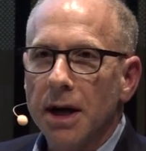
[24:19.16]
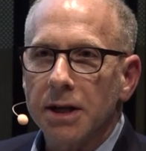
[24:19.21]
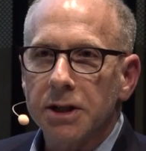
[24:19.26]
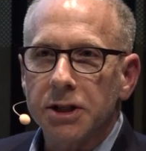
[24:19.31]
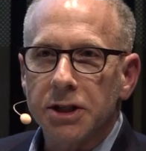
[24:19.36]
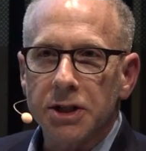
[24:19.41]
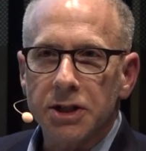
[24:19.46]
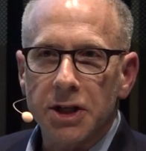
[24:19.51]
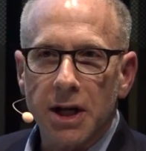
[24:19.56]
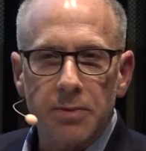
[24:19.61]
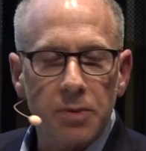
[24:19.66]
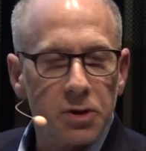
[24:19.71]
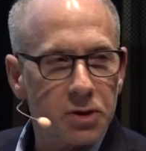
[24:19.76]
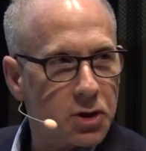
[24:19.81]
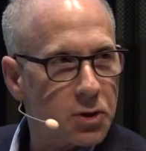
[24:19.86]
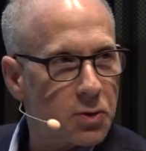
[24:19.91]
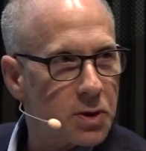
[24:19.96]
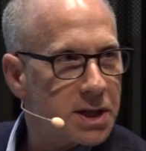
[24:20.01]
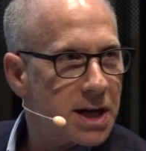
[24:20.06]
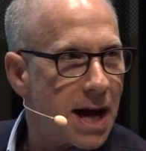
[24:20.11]
And she's able
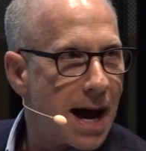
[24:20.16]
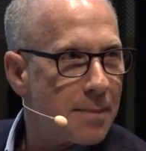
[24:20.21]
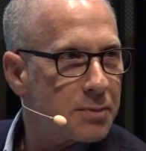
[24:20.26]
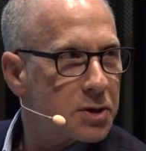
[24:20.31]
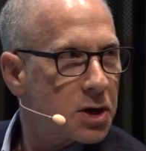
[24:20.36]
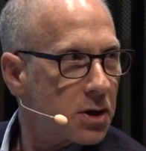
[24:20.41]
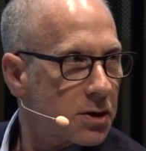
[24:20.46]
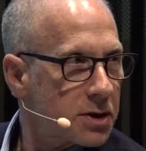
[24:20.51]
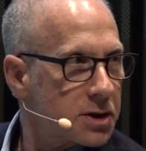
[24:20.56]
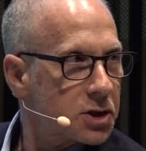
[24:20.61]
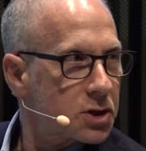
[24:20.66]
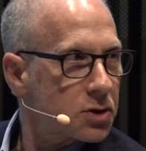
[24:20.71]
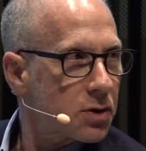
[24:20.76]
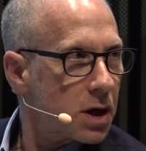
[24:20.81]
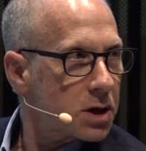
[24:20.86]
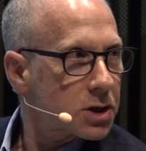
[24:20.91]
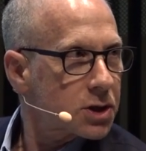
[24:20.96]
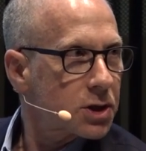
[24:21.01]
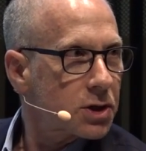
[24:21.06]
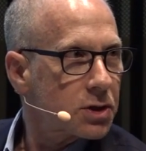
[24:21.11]
to adapt her
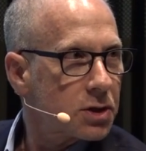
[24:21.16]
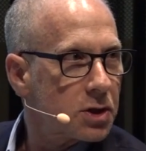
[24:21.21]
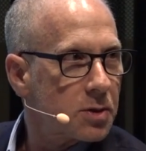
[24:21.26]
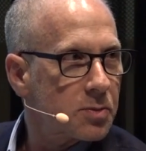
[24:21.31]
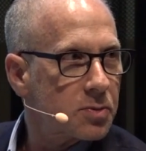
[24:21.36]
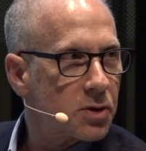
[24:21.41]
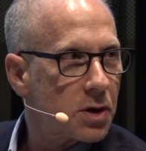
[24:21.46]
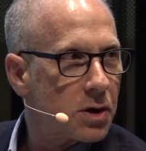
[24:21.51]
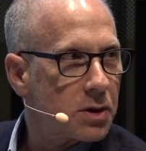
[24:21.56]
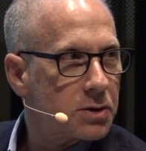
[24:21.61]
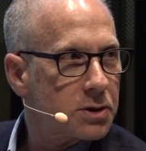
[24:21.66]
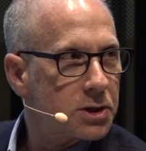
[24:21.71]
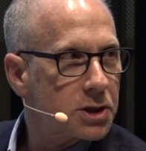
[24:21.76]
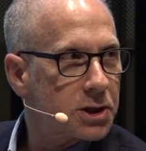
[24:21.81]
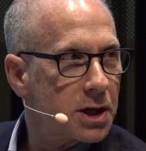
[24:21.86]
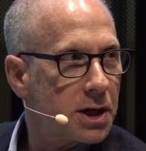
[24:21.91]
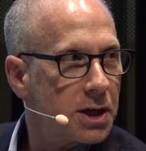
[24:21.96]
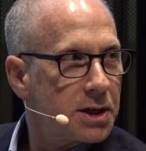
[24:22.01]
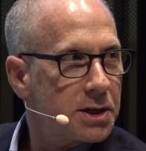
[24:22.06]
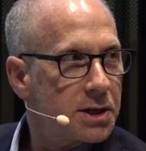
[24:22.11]
instructional
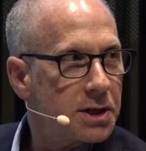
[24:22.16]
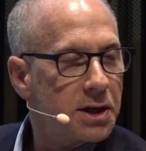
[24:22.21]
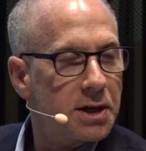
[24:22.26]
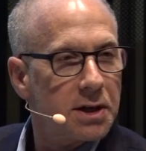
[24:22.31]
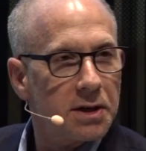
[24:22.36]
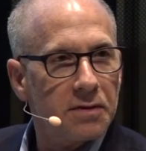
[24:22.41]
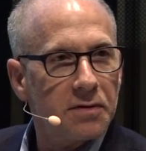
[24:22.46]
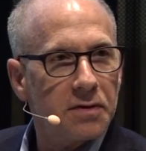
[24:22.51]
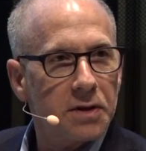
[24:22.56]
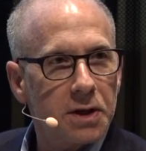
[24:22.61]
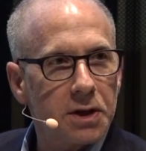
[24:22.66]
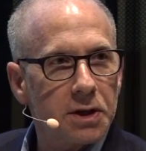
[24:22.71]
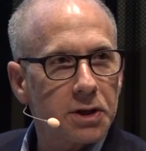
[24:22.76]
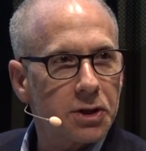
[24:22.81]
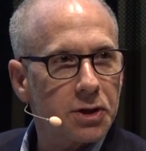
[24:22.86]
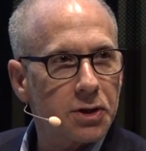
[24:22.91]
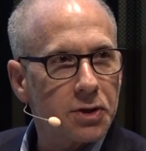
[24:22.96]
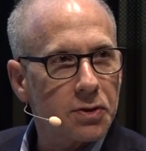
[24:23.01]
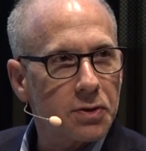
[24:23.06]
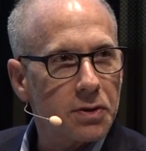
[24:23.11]
approach to give
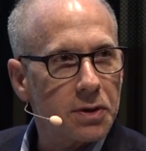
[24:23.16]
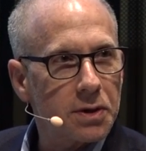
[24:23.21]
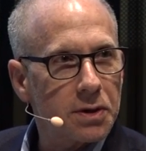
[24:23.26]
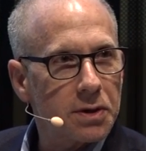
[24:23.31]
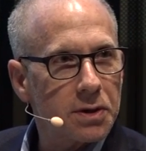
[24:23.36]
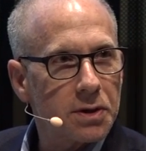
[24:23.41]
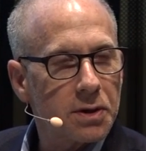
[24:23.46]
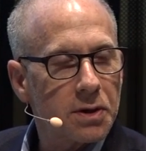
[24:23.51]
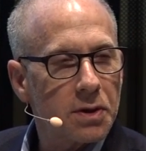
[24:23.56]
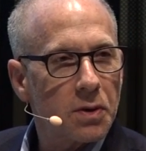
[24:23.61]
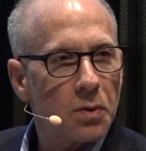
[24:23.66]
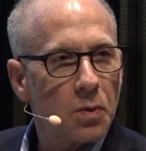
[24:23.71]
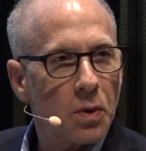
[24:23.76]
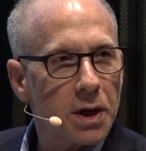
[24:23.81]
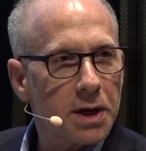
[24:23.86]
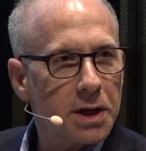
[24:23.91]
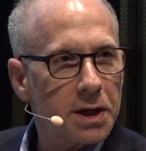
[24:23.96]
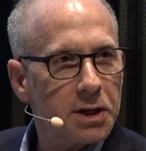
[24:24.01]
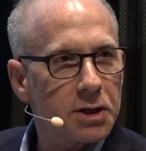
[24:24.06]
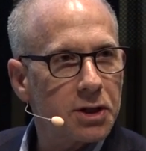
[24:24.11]
each student
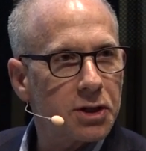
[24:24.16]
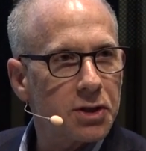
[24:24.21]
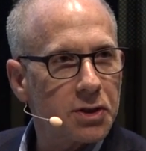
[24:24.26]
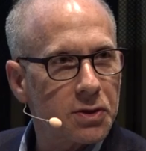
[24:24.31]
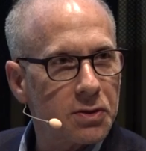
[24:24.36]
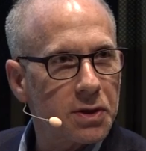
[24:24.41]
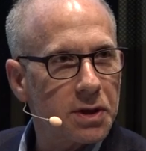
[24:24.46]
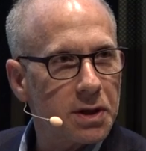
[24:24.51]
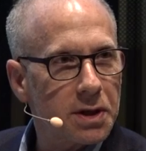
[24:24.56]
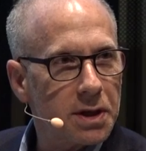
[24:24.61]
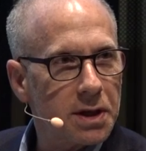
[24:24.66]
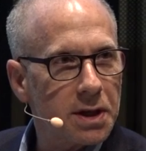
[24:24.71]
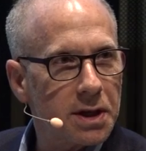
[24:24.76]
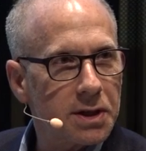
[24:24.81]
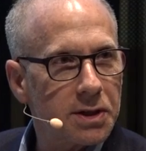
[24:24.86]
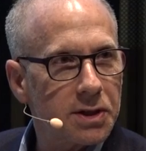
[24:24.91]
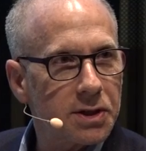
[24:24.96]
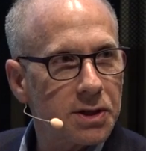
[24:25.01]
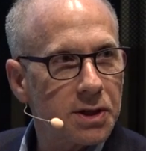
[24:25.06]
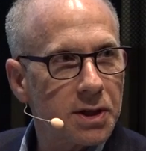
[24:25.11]
what each student
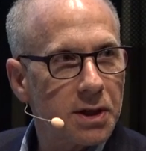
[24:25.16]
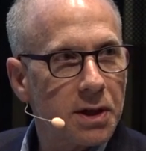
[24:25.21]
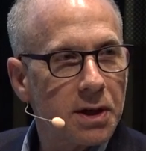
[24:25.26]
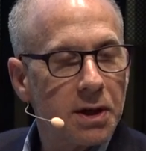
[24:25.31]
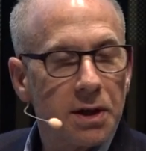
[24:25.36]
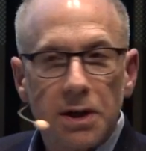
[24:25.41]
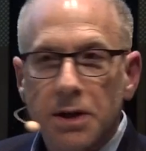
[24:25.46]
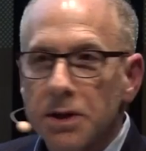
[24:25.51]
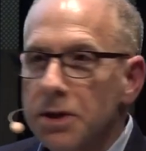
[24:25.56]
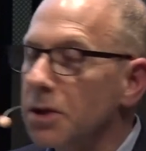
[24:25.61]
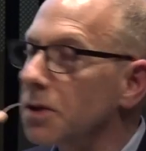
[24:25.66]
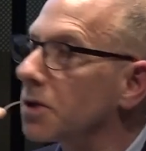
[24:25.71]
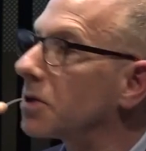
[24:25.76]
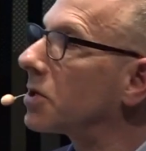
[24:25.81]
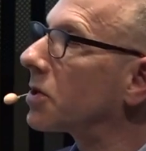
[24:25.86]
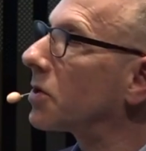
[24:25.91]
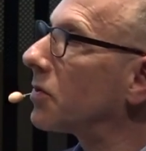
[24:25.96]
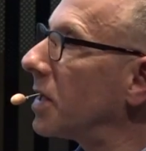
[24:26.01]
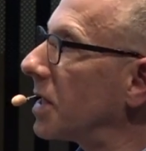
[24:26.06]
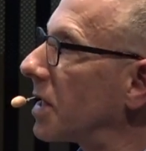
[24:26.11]
needs to the
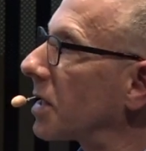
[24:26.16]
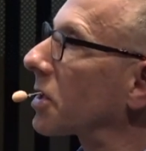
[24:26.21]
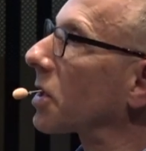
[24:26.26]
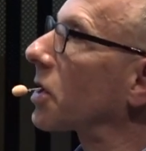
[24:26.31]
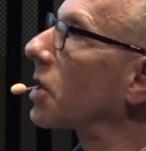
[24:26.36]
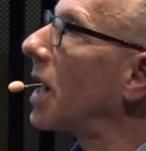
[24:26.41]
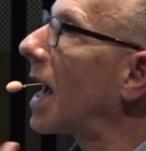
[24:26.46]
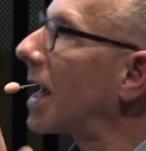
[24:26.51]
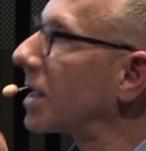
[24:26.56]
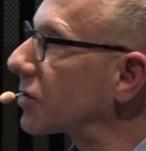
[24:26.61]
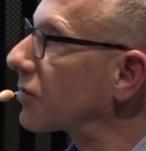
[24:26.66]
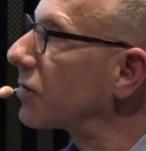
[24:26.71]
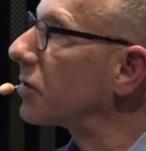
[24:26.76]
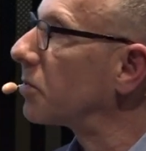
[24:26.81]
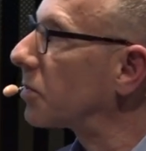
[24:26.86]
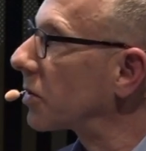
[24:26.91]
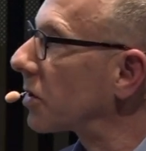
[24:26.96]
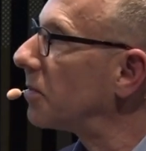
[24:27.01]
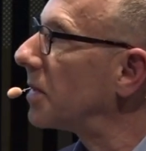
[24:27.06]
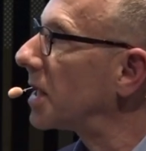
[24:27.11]
degree that the
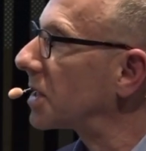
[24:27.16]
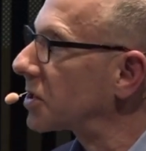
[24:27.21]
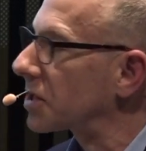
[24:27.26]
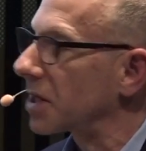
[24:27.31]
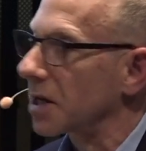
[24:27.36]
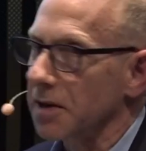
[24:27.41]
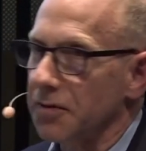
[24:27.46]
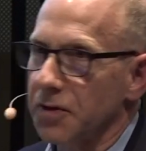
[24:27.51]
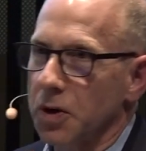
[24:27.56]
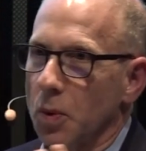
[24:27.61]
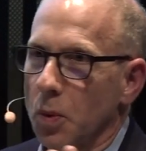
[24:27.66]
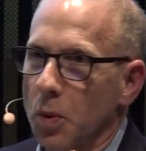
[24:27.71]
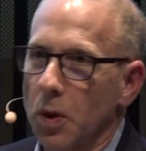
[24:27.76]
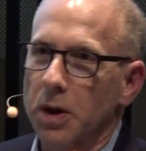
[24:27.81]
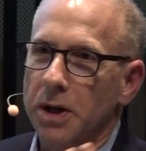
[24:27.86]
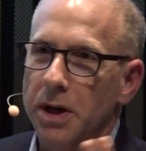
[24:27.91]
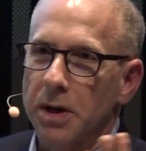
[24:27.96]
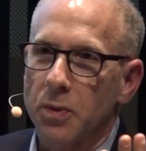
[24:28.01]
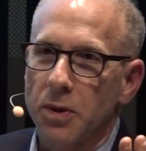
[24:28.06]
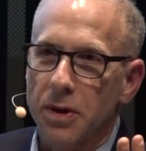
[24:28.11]
classroom permits it. If you're
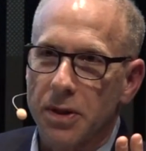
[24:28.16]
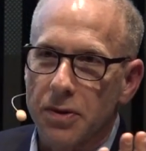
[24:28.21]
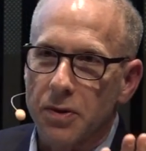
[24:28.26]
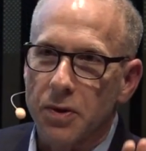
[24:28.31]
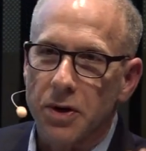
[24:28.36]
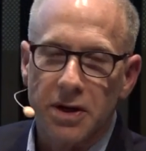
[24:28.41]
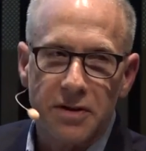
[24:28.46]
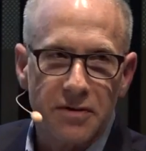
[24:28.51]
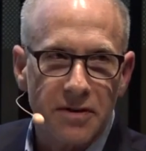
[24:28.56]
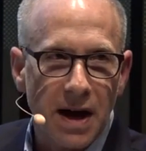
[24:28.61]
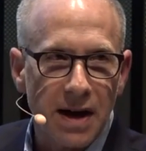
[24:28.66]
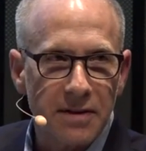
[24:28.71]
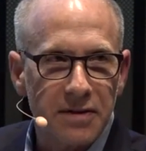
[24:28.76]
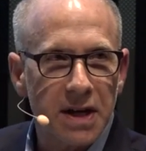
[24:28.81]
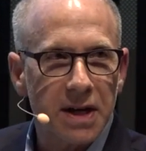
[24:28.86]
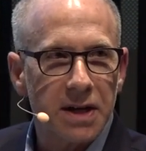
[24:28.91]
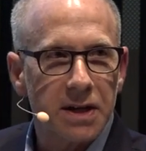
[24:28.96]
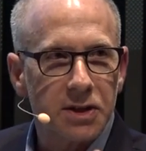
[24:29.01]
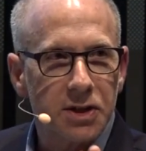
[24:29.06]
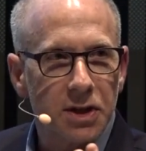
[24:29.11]
working with 35
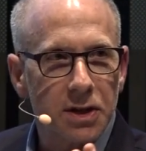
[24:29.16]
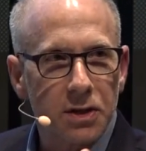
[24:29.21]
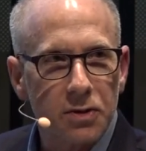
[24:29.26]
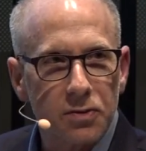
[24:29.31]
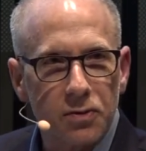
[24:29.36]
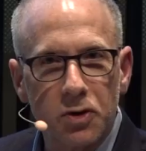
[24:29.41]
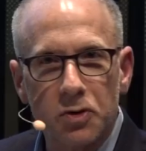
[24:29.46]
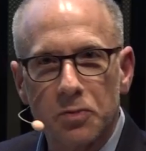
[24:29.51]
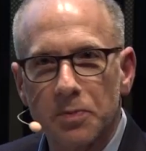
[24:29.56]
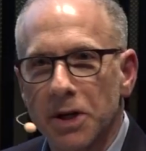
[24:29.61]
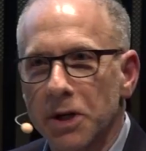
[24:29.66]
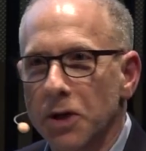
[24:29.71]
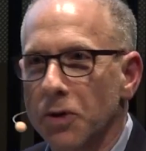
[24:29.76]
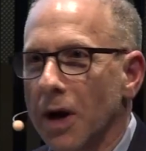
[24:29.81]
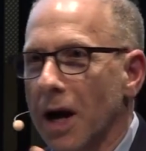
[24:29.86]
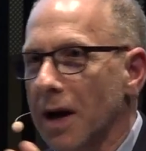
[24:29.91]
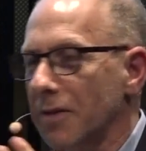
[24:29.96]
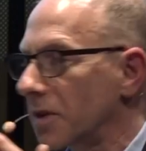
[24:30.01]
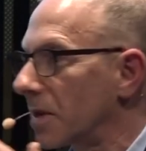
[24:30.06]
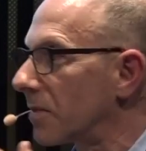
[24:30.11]
kids in a group and you
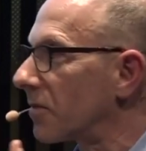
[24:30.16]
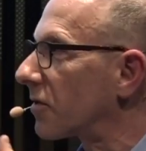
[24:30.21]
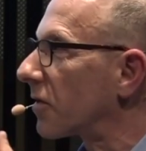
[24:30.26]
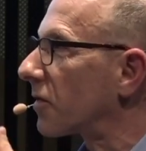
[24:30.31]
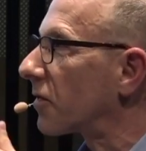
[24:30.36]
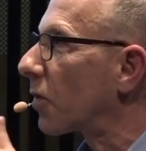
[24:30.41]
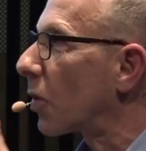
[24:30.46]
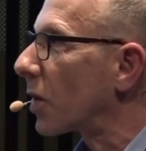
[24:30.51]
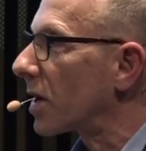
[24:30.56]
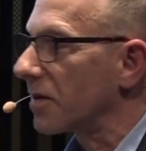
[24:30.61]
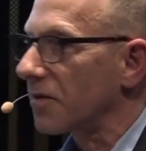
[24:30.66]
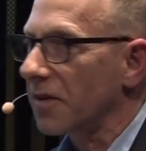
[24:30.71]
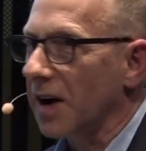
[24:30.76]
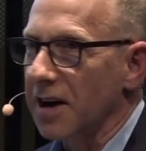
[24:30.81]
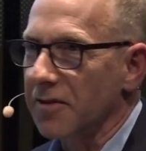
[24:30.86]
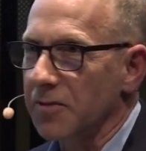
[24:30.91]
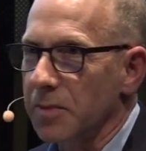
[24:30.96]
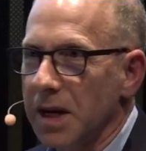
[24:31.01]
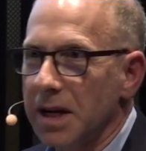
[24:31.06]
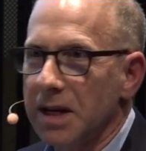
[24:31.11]
have them for
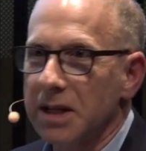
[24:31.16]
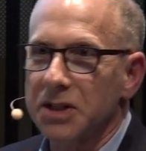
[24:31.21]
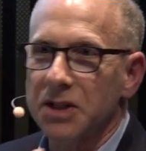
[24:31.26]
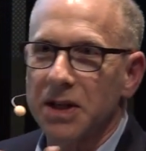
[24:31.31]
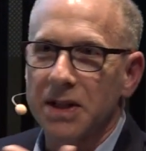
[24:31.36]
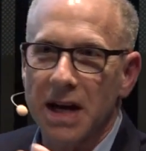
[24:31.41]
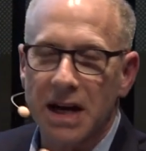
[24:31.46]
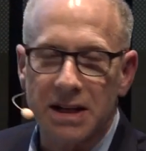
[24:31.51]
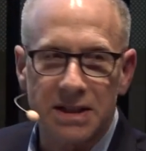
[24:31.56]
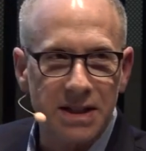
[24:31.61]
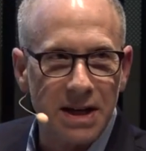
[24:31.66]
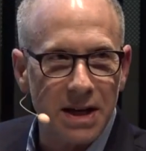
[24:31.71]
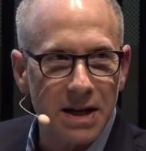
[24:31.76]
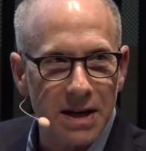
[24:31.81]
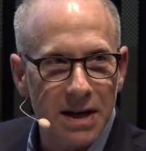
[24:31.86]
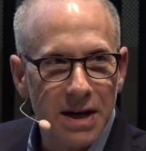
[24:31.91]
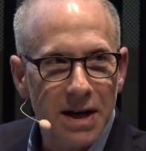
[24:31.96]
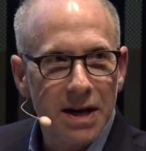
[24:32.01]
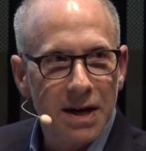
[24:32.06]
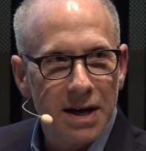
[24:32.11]
45 minutes and that's
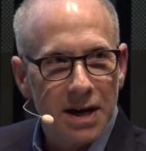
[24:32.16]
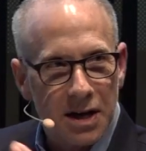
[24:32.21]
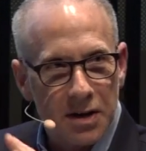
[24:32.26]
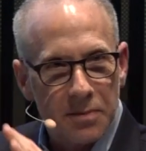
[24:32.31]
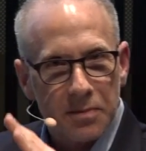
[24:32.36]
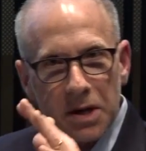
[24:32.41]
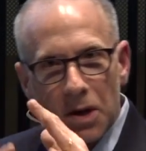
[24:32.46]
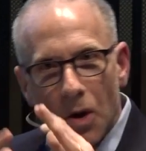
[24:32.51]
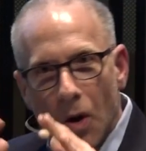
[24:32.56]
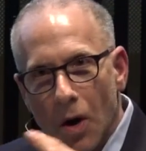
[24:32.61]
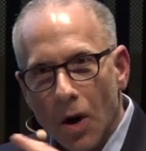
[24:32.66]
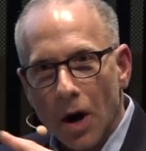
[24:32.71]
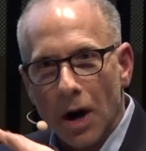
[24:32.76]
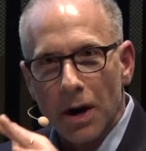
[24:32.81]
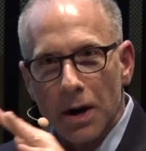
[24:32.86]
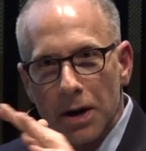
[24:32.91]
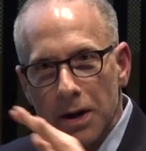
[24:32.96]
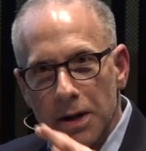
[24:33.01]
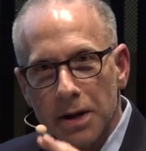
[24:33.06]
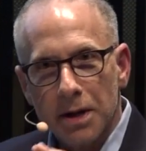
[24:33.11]
it, it can be
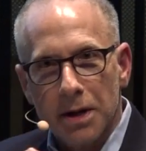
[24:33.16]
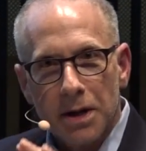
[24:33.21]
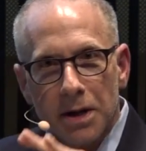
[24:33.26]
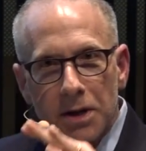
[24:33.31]
hard